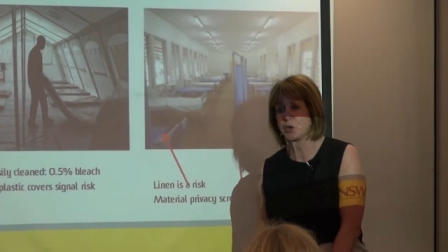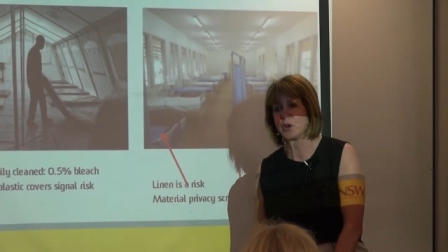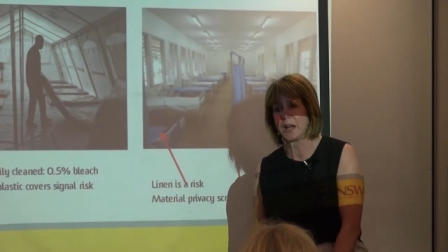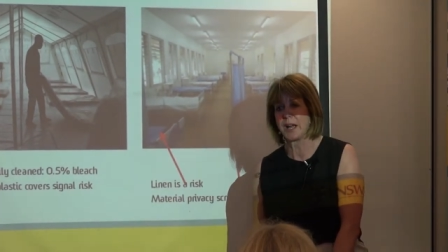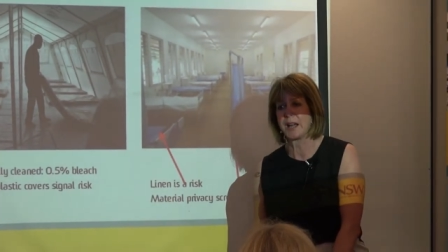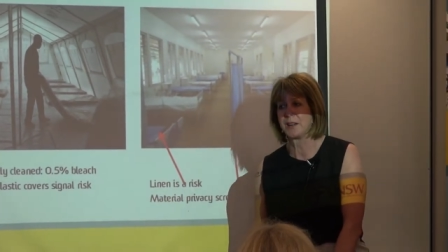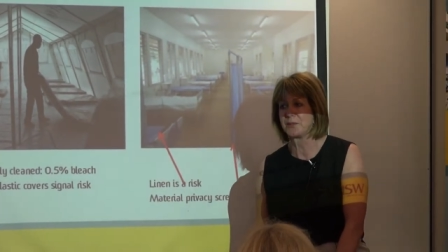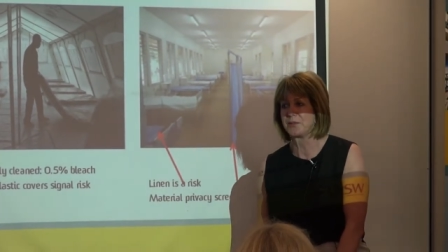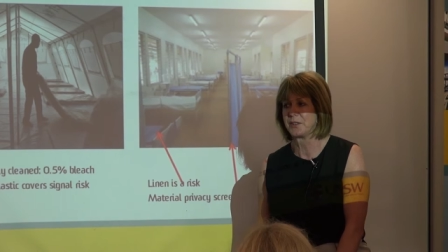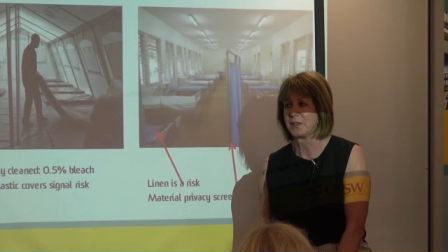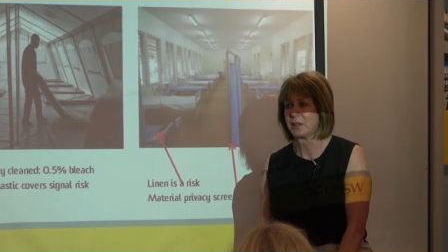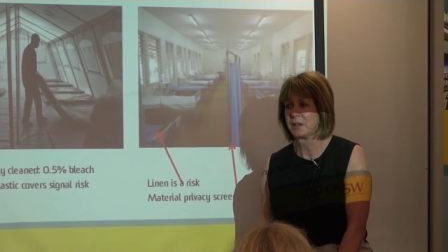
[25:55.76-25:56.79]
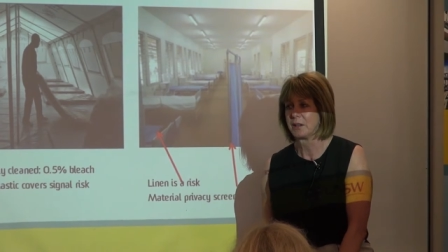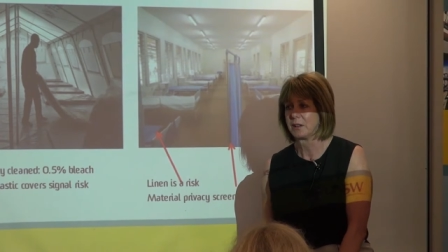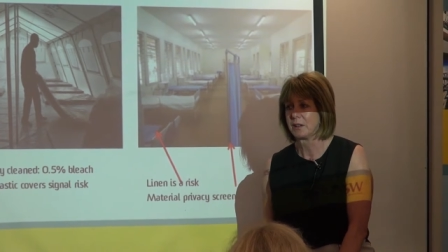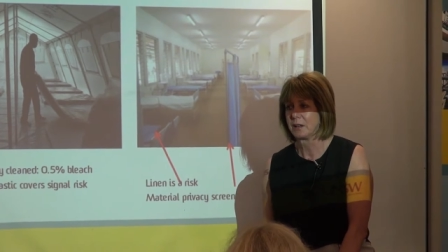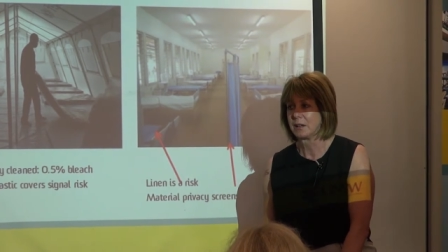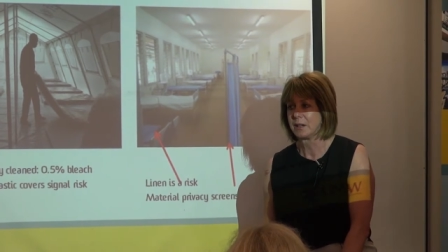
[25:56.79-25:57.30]
have...
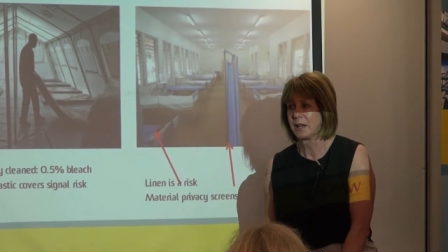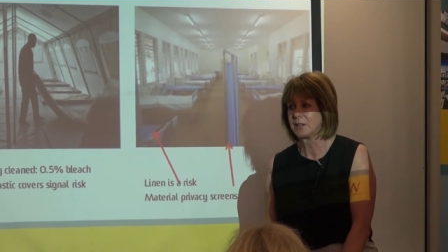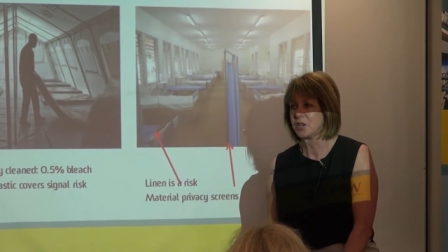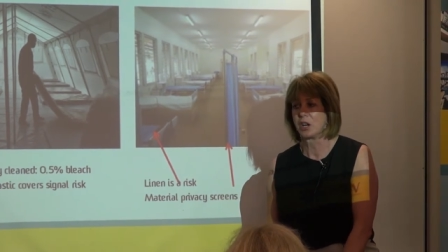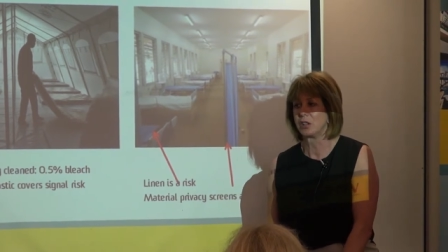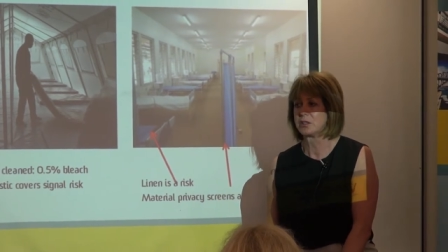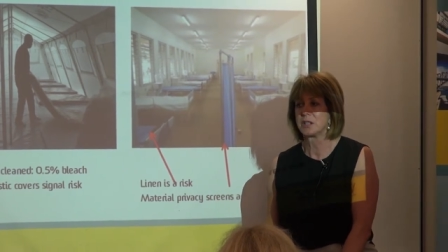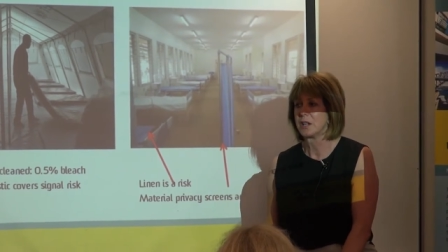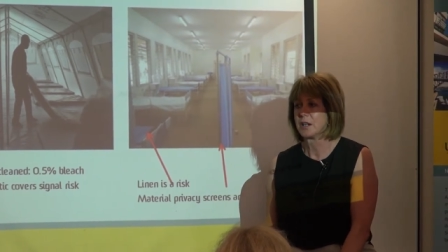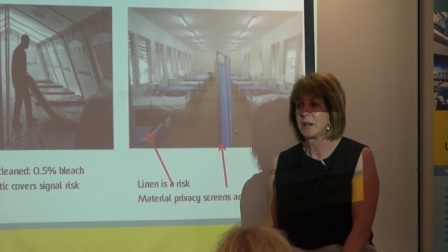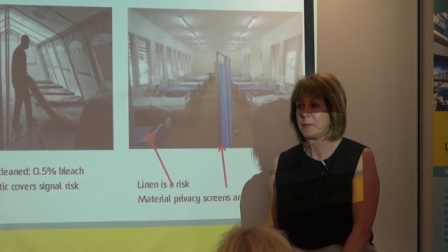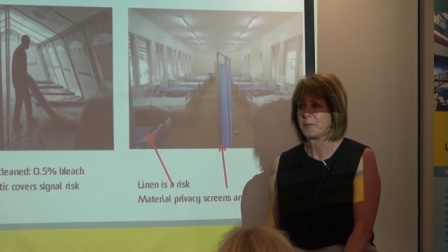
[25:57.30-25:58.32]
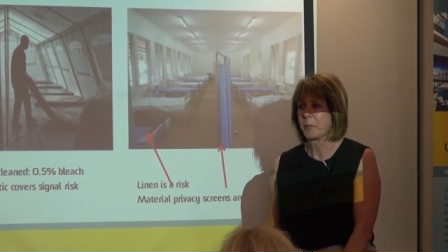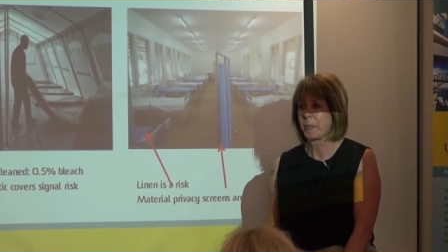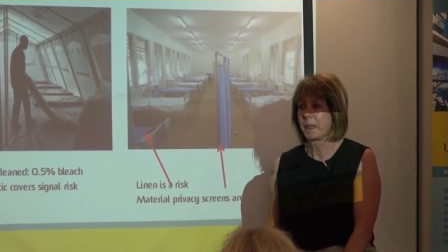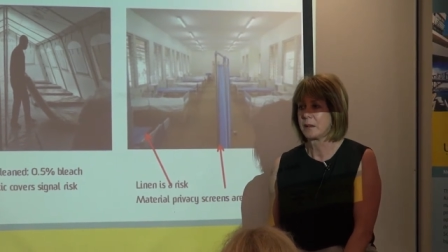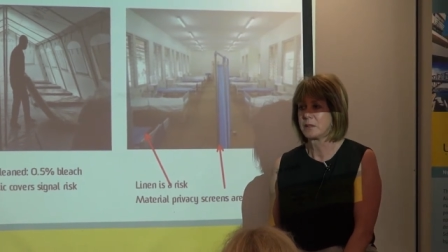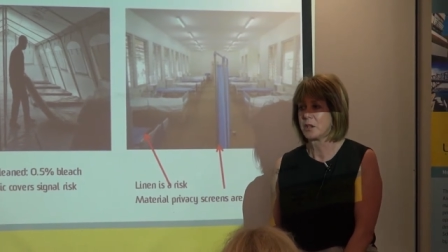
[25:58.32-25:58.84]
Yeah, don't. With
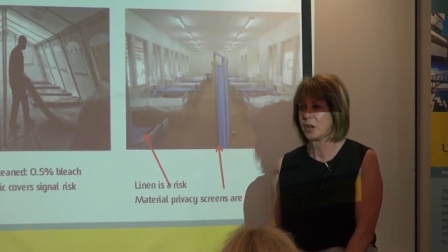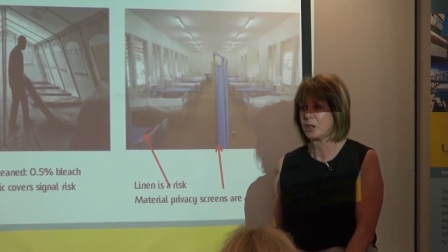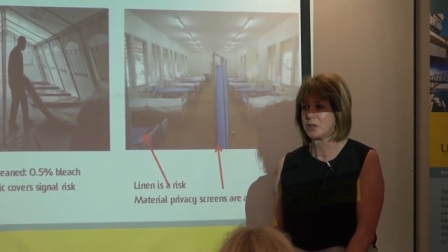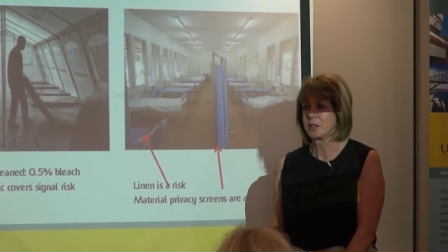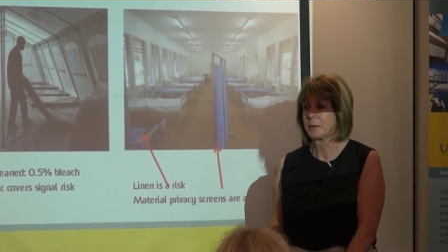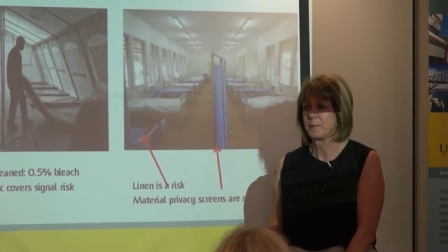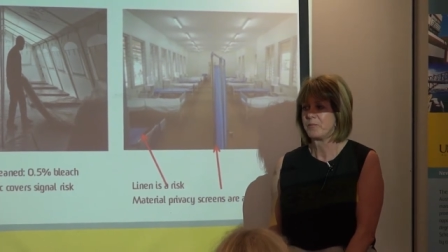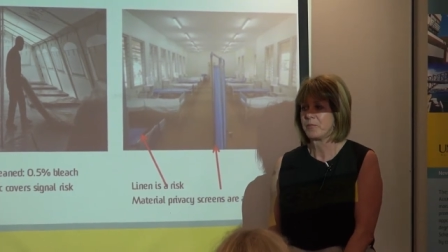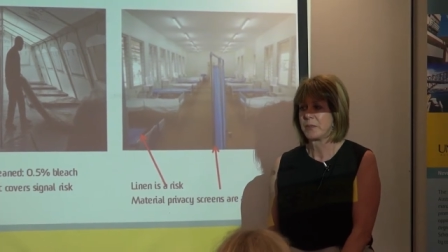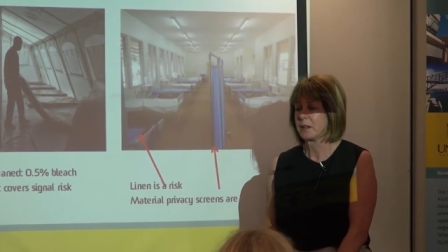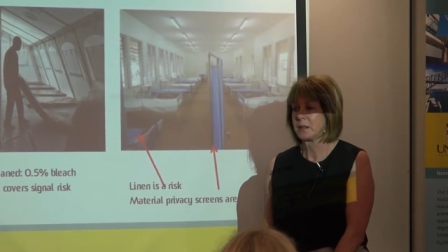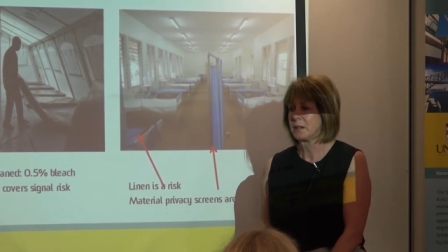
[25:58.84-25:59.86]
razors. So,